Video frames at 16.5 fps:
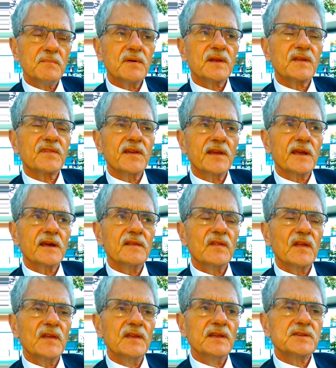but I think
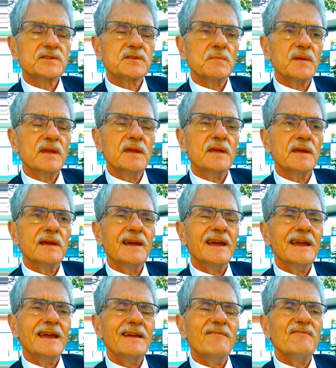there needs to be
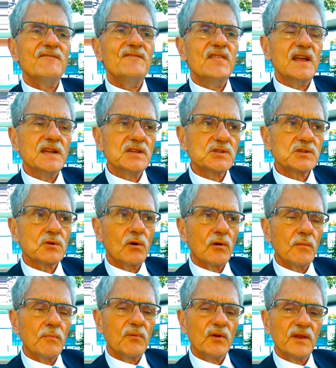a very
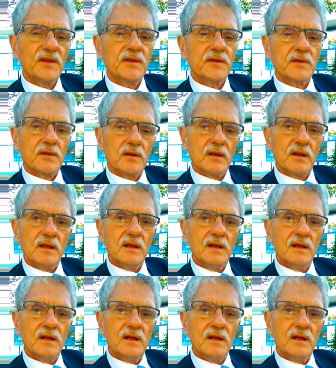strong political